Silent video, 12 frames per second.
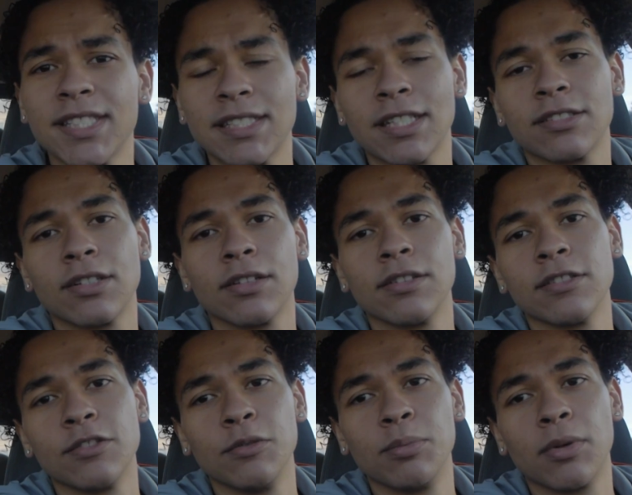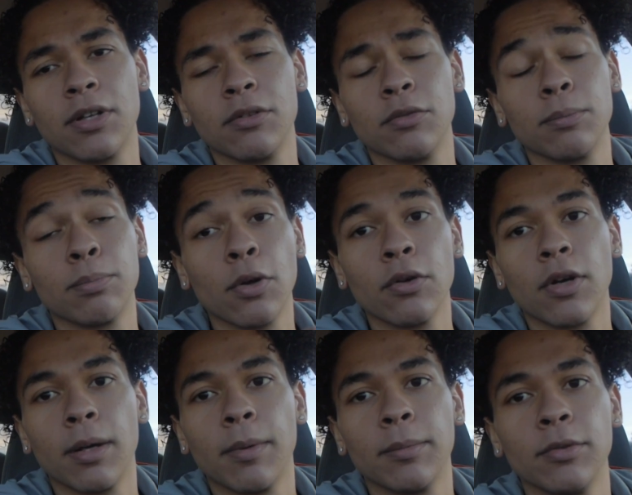since I started this new pro-
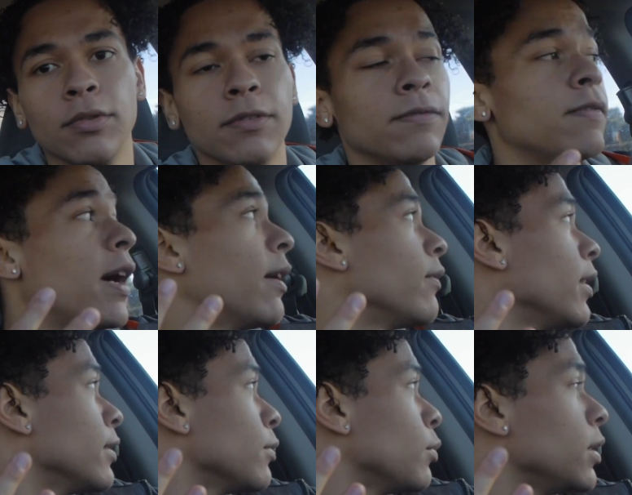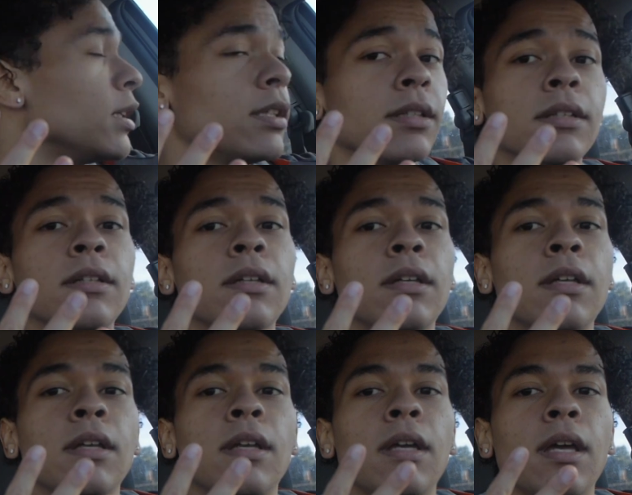program, I'm doing five days a week,
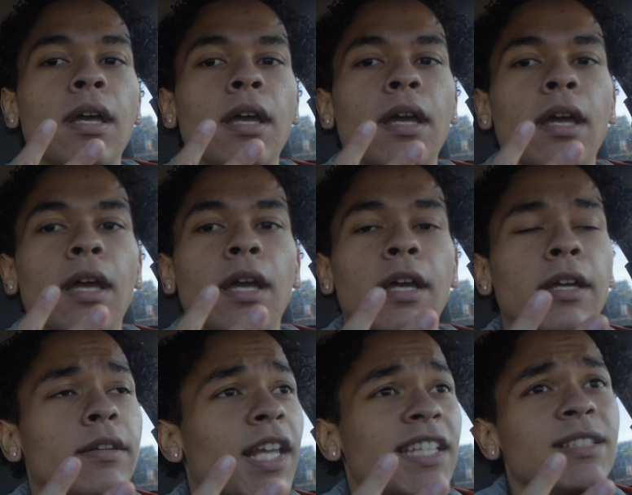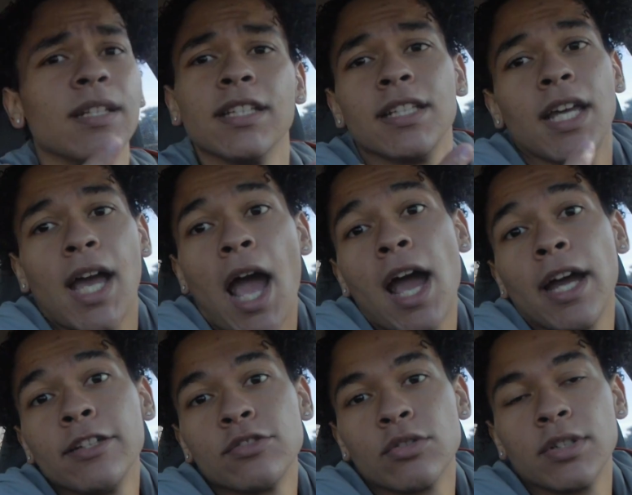and that's it. I
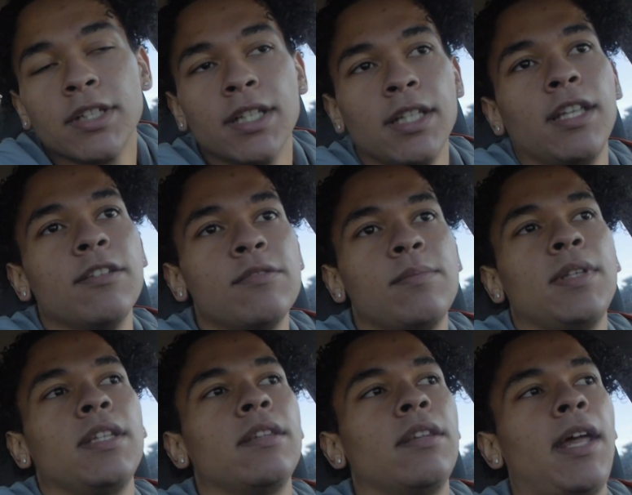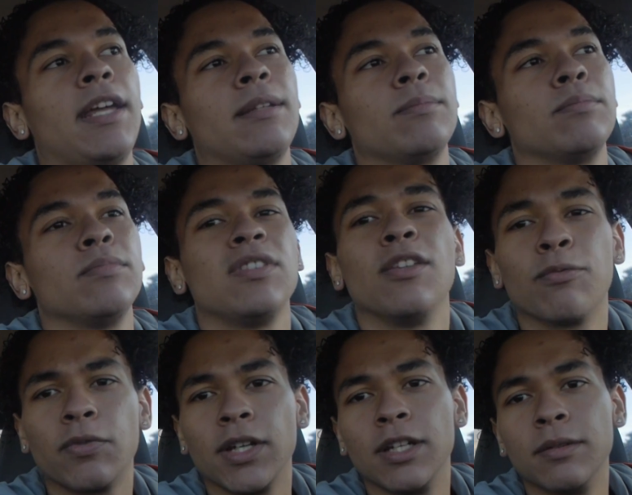enjoy it. It gives me like the
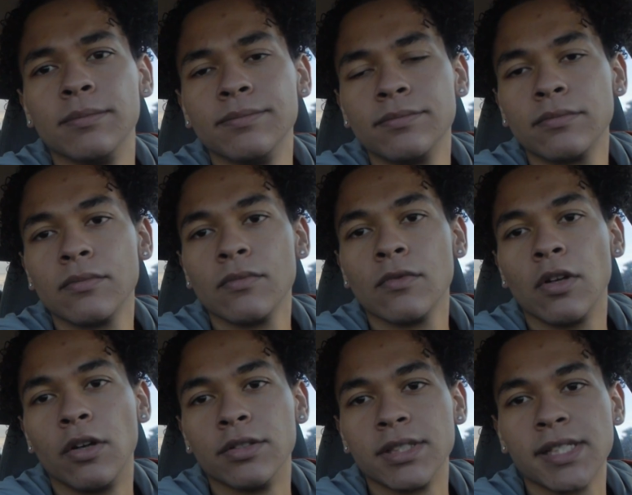freedom on